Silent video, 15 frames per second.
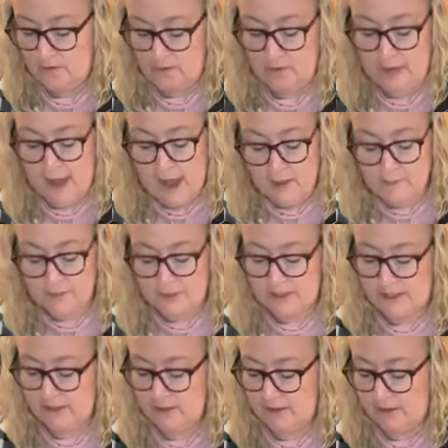So that
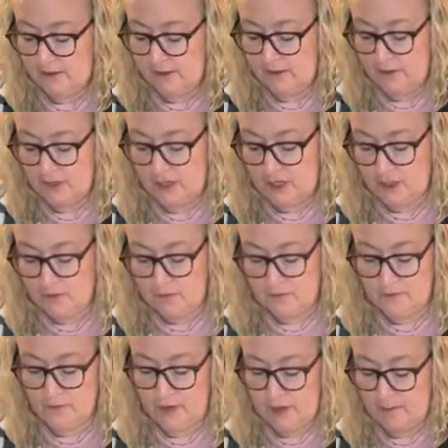particular
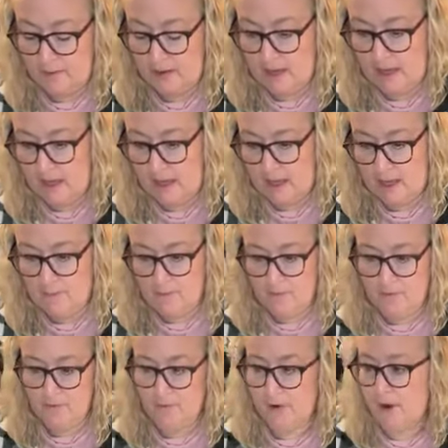interchangeable frame
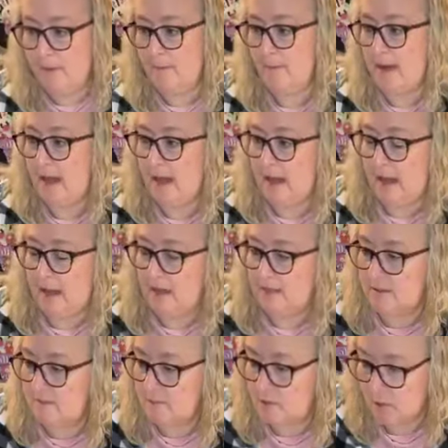came from
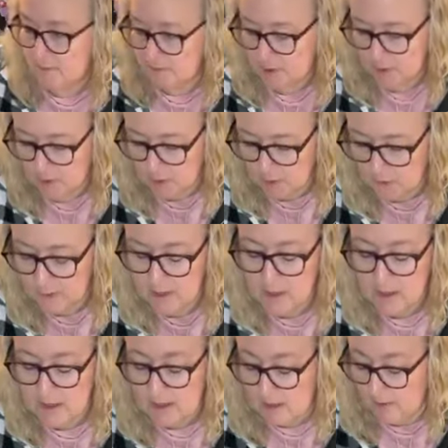my subscription group,
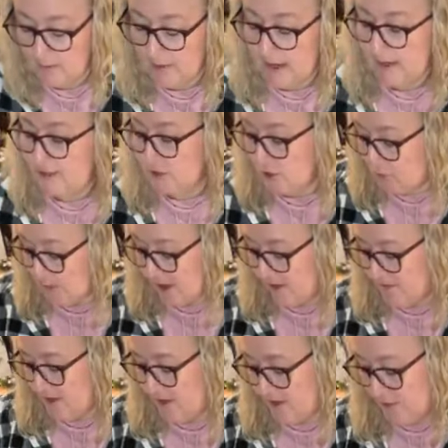but I do
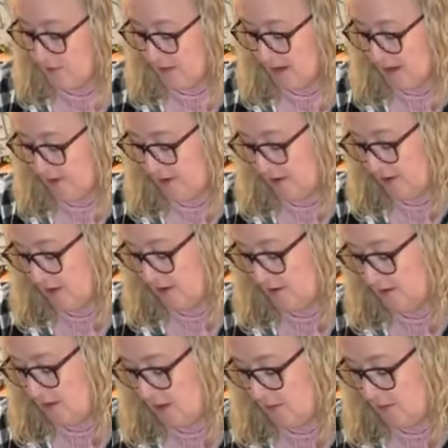have another one on there